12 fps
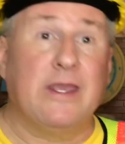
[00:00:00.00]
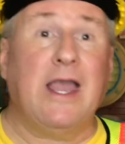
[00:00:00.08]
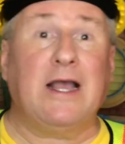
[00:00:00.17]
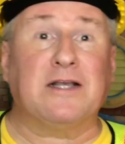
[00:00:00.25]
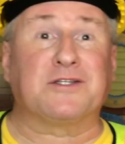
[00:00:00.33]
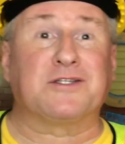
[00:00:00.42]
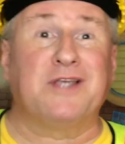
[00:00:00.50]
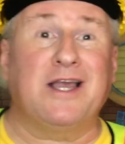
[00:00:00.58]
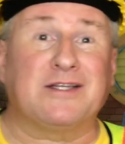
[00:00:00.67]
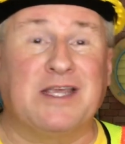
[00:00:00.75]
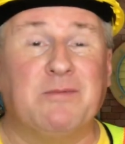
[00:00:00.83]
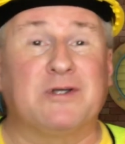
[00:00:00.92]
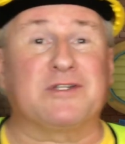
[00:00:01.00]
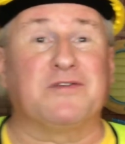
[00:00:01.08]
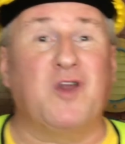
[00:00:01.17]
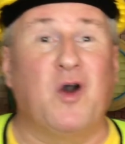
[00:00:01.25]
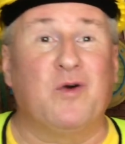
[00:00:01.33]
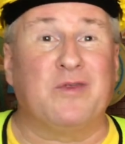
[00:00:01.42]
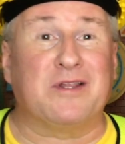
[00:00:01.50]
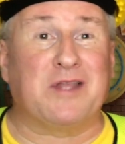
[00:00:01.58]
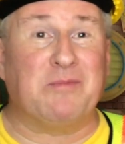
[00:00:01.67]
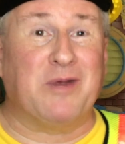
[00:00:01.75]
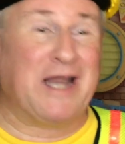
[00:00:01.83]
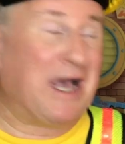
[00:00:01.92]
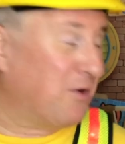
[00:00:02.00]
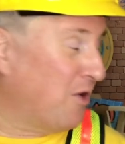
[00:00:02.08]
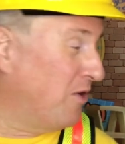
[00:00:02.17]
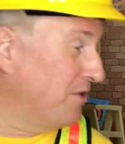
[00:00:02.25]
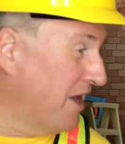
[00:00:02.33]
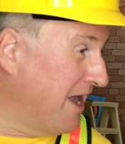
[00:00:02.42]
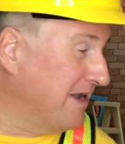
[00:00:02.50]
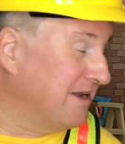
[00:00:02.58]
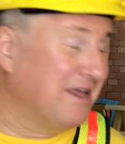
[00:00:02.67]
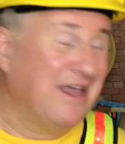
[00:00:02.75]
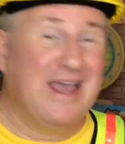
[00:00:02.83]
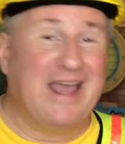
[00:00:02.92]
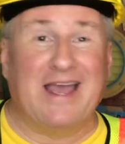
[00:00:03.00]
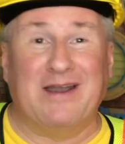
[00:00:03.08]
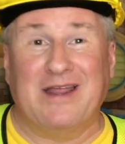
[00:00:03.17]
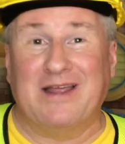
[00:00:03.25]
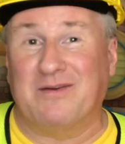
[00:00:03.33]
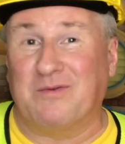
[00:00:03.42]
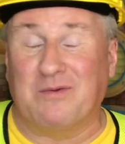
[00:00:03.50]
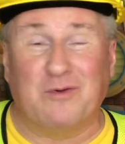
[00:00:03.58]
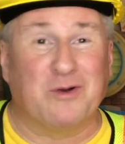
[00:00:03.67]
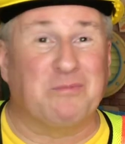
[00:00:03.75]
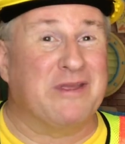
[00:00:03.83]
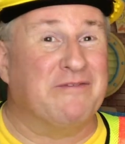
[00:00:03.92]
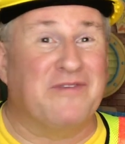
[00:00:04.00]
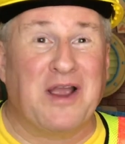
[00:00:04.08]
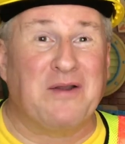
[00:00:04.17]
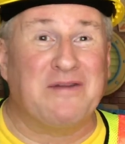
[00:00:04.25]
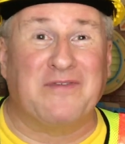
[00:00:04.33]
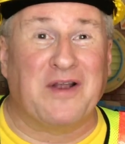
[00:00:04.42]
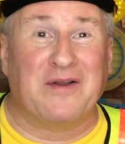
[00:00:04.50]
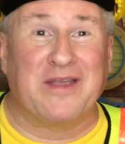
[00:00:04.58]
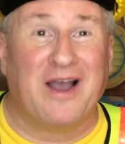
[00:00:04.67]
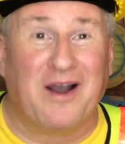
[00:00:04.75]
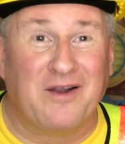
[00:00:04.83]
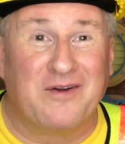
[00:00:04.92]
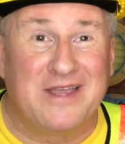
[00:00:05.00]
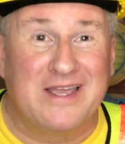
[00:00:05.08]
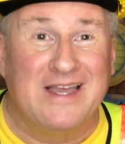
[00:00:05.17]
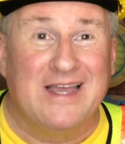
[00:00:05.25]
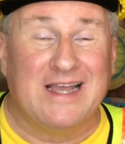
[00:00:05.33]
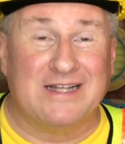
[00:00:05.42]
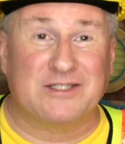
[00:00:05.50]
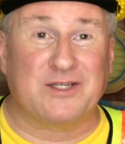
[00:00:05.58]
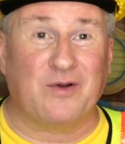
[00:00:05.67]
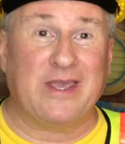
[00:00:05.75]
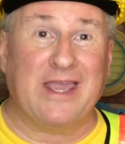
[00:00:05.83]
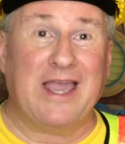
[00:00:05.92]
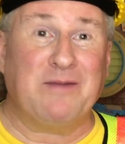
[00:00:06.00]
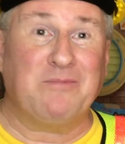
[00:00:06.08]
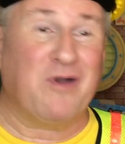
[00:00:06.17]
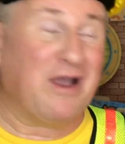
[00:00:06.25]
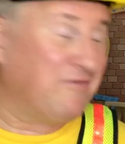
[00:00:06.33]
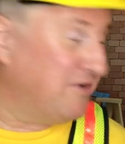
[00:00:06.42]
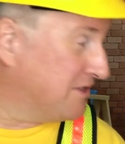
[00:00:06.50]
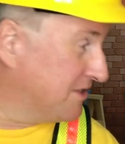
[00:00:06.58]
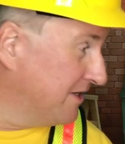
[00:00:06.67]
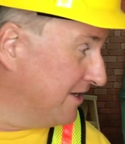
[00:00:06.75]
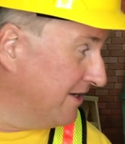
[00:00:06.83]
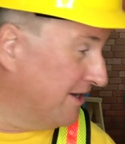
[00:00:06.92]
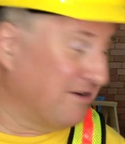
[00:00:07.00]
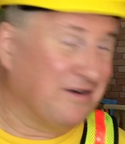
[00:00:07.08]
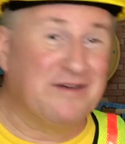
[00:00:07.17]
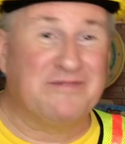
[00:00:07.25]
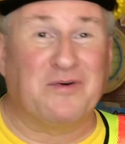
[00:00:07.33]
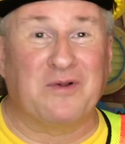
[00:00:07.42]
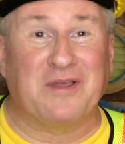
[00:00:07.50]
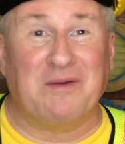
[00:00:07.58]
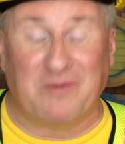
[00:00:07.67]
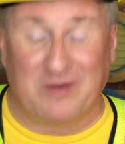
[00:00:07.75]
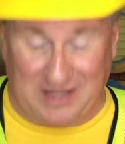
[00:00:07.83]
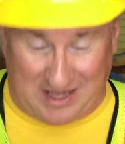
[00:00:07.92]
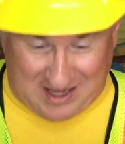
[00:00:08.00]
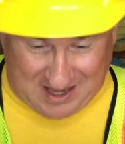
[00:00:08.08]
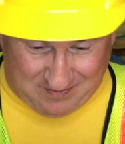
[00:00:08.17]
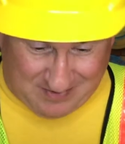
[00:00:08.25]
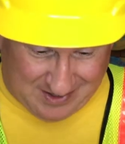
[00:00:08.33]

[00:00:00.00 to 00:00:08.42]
Yes, yes. He must have known that they'd been out all night and had, would be very, very hungry. And so he had breakfast uh, for them when they came